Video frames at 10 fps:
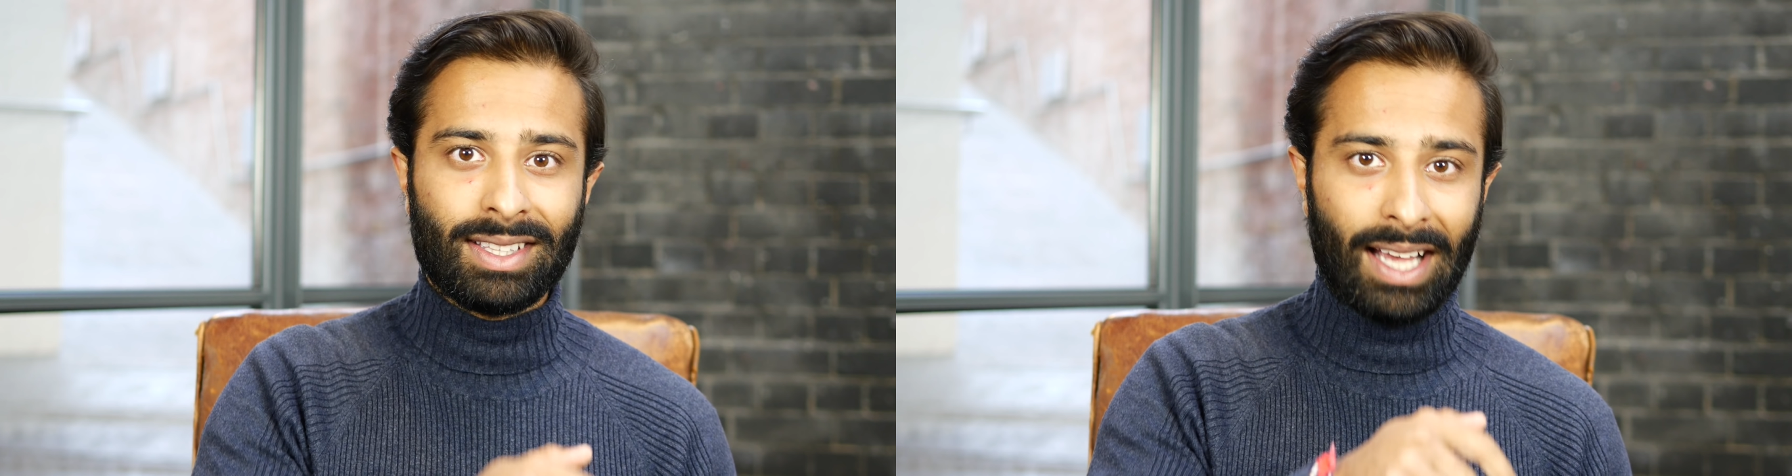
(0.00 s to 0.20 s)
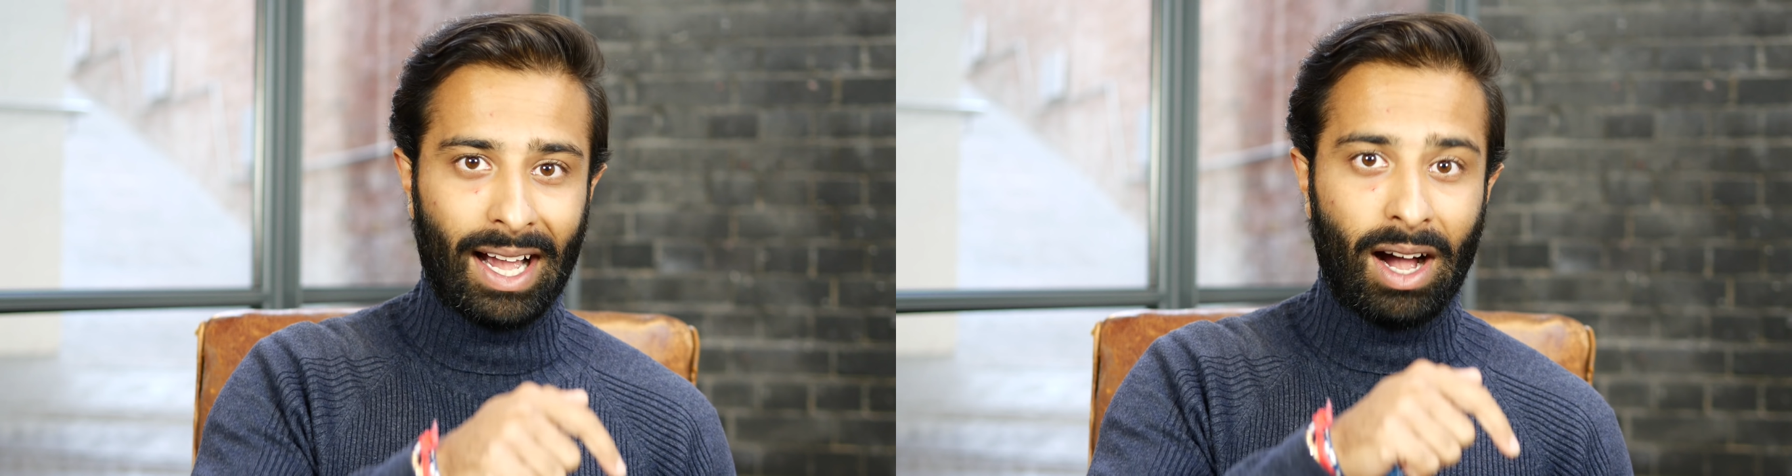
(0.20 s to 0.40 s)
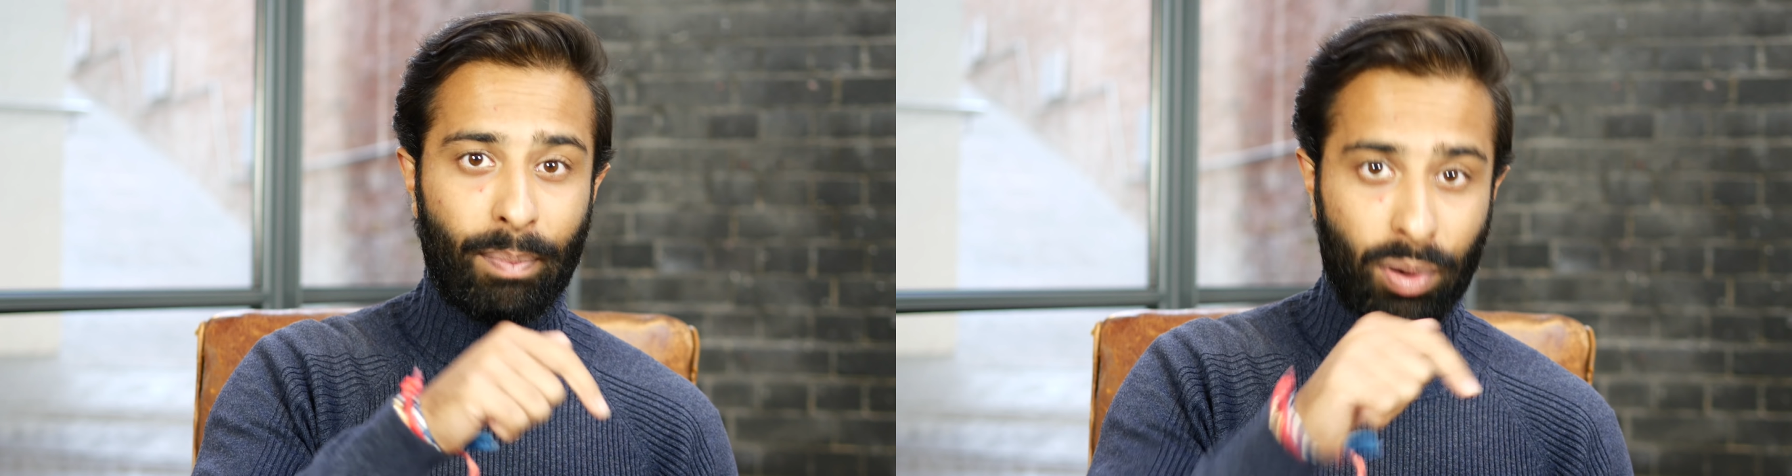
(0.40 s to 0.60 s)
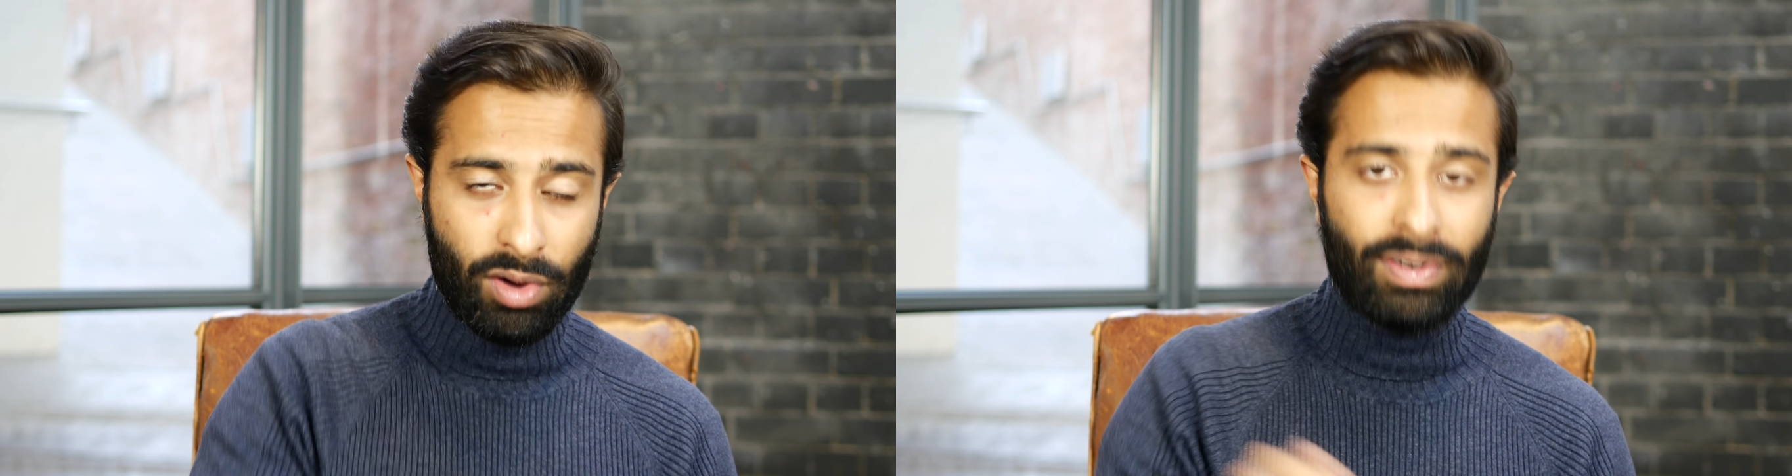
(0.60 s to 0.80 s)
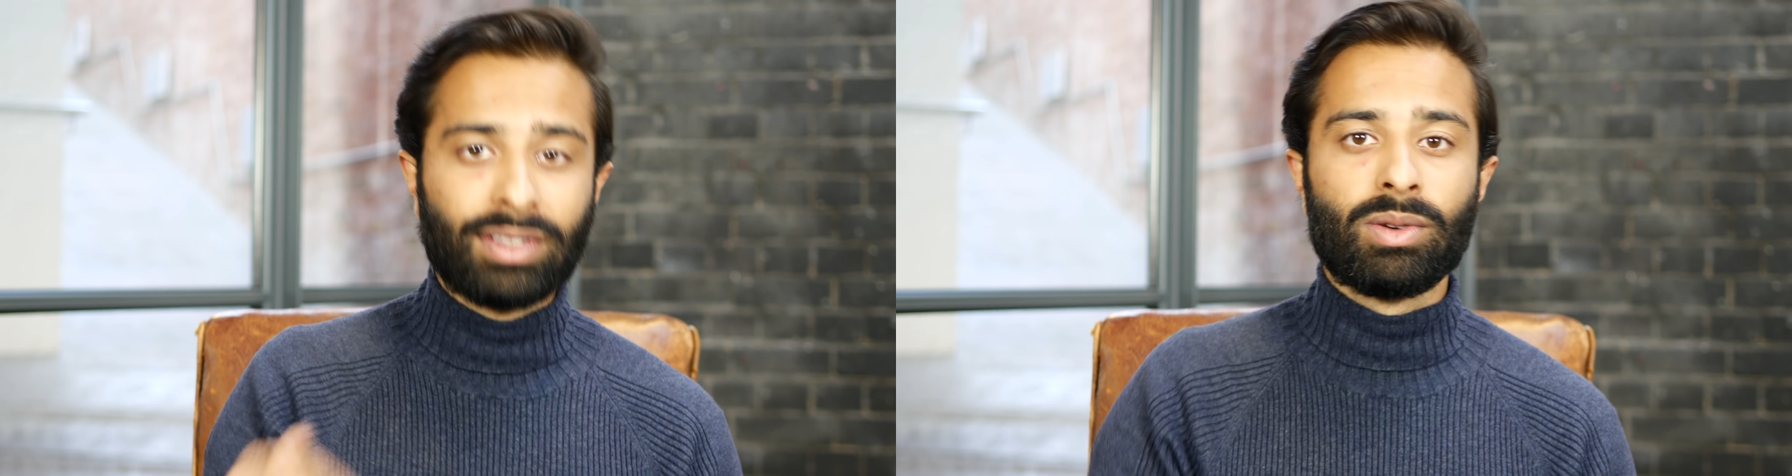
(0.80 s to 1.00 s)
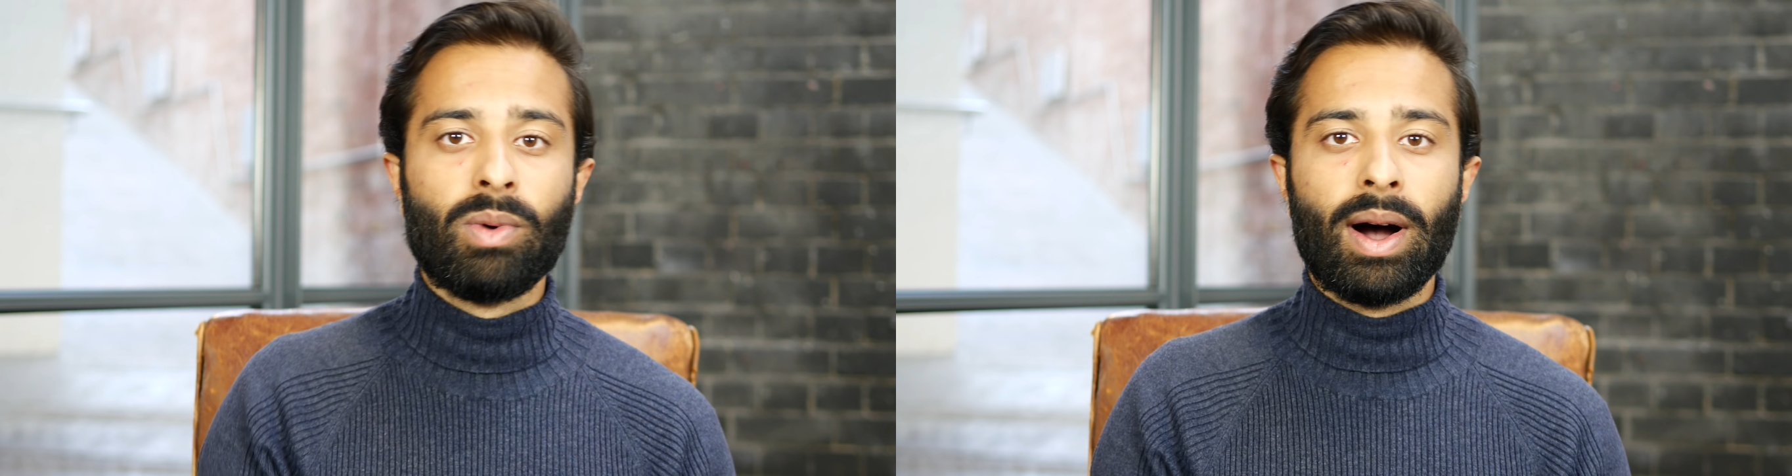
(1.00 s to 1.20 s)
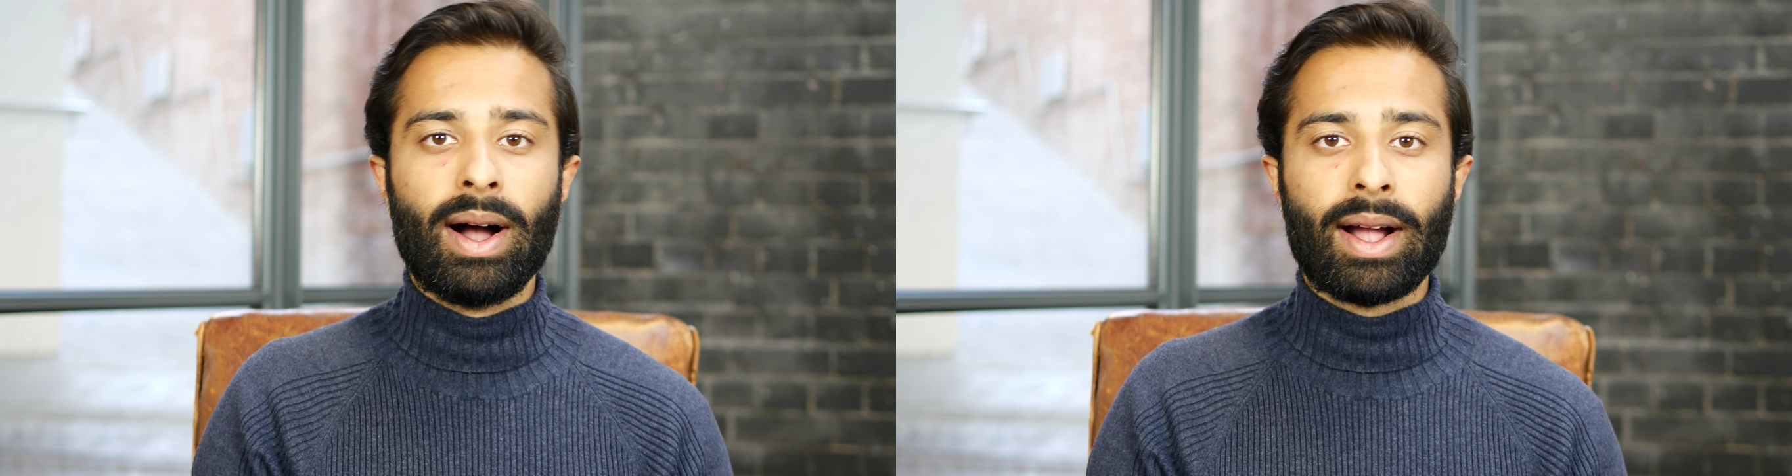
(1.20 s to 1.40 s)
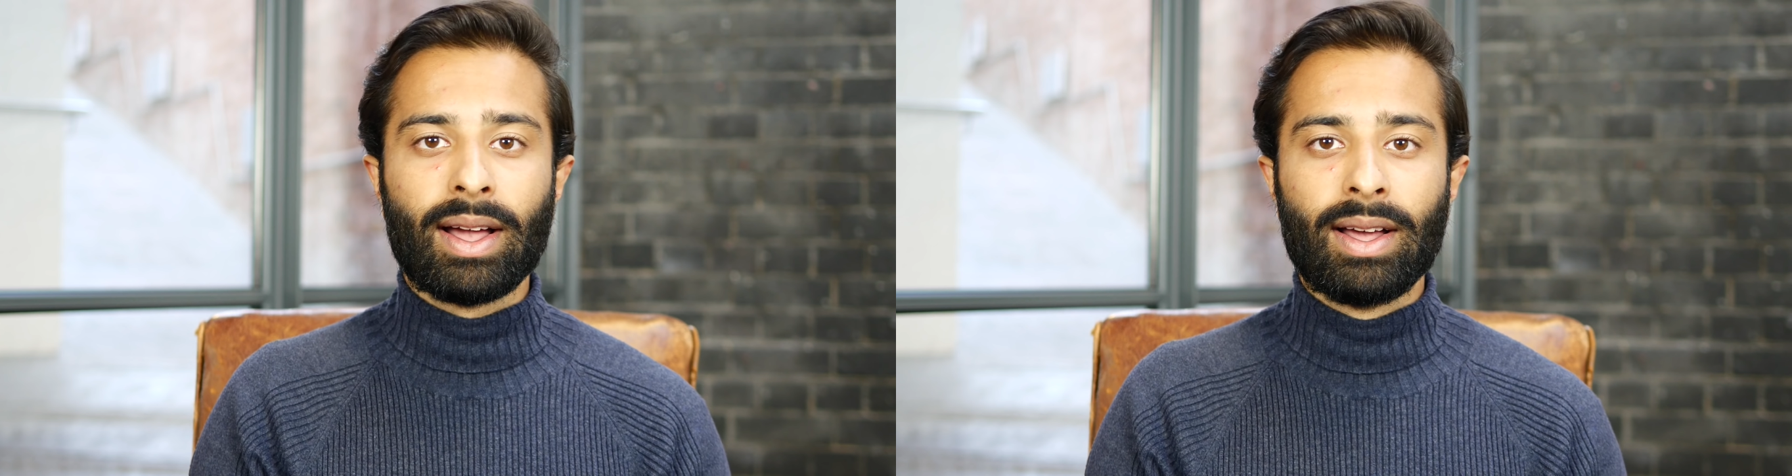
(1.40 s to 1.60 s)
that are proven to
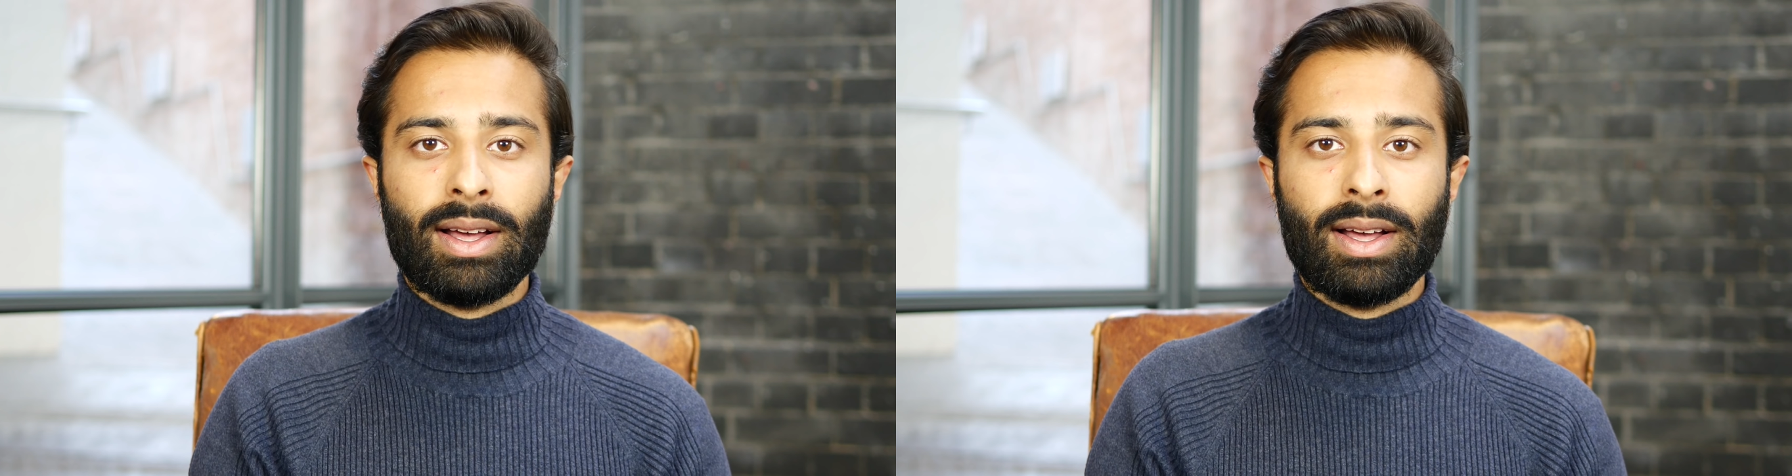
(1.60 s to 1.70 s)
work